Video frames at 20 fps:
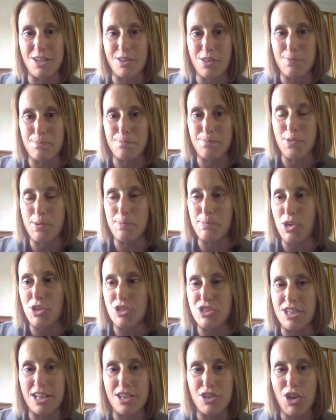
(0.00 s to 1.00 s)
So the, the
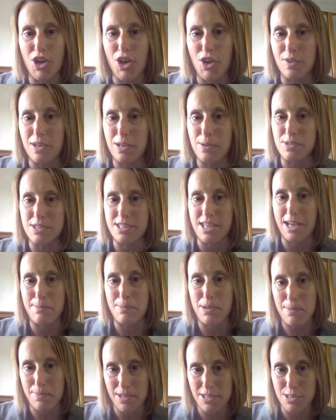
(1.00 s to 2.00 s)
project not only was
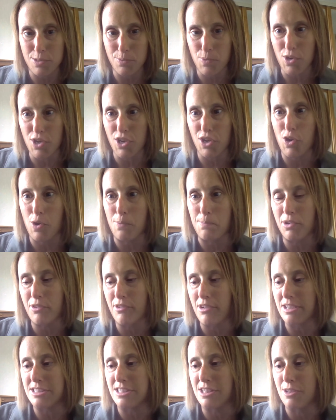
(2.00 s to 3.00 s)
getting people into work or
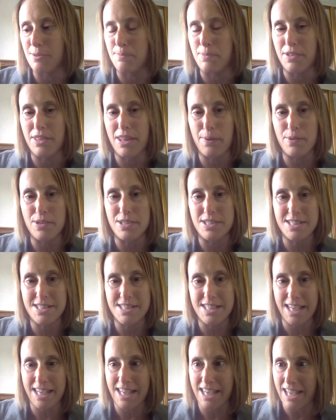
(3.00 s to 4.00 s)
progressing them, but they were
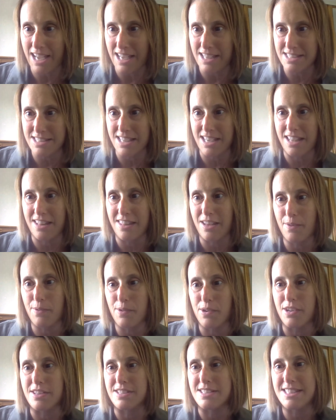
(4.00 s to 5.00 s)
sticking at it, they
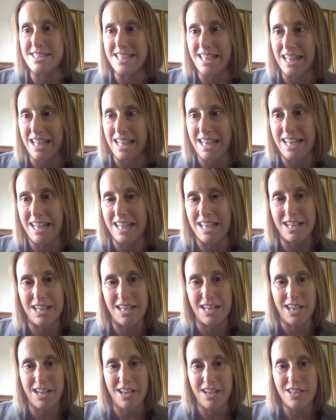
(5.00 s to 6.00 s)
were still in it.
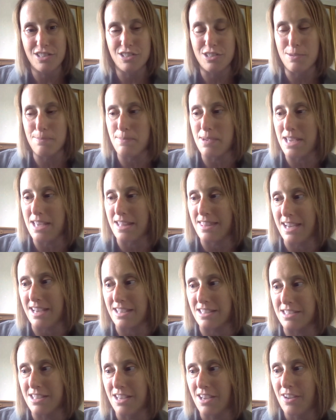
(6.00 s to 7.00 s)
And to me,
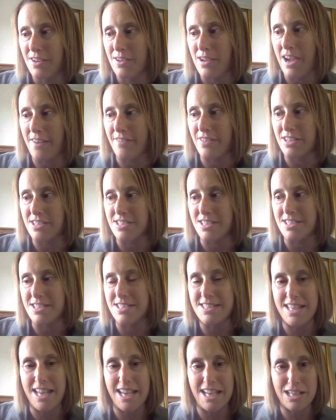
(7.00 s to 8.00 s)
that's having
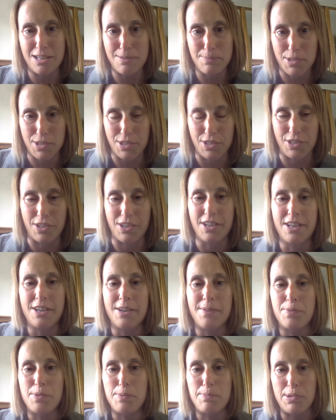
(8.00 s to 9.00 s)
sustainable
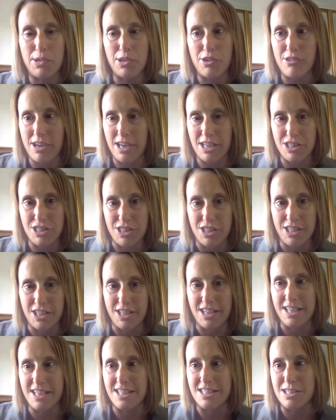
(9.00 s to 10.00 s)

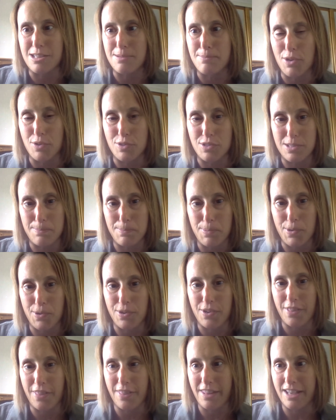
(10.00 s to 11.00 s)
progression is the most
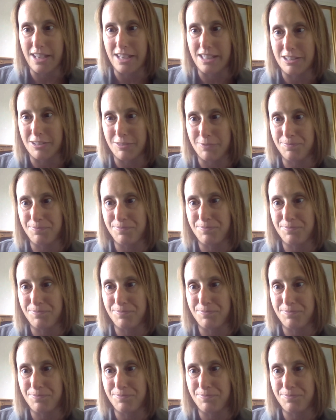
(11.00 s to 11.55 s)
important thing.